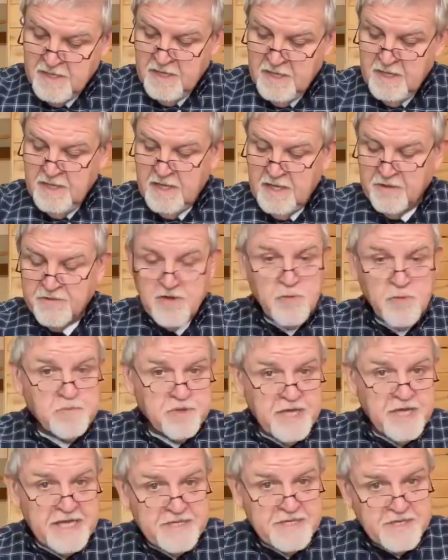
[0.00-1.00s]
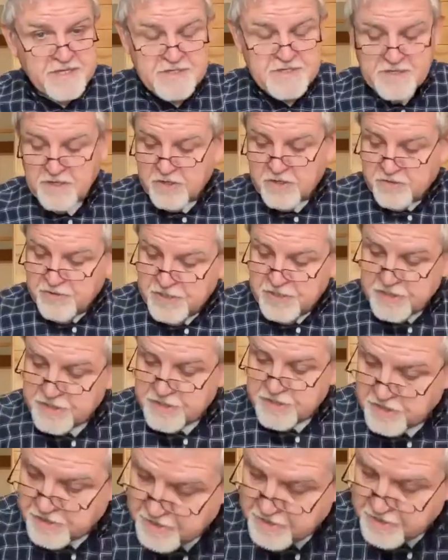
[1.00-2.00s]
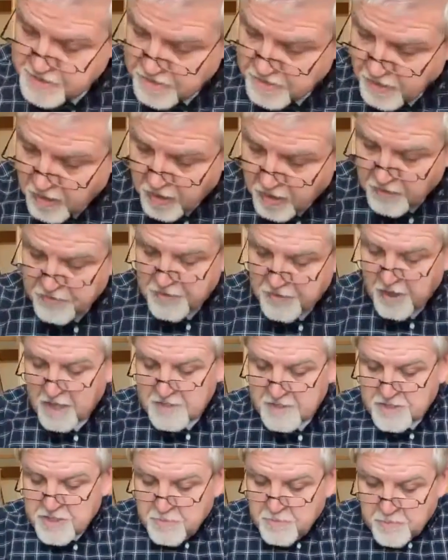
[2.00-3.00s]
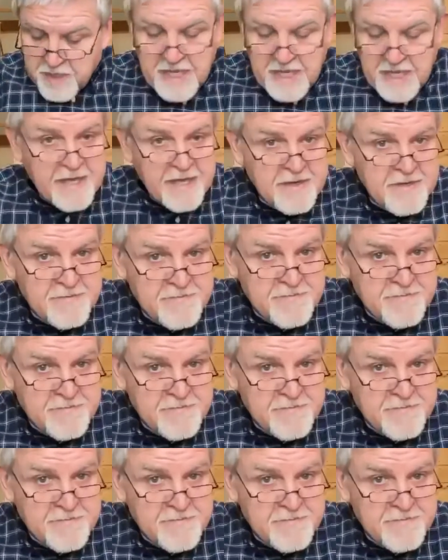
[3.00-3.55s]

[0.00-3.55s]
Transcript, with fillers: And there are places that Christians ought not to be.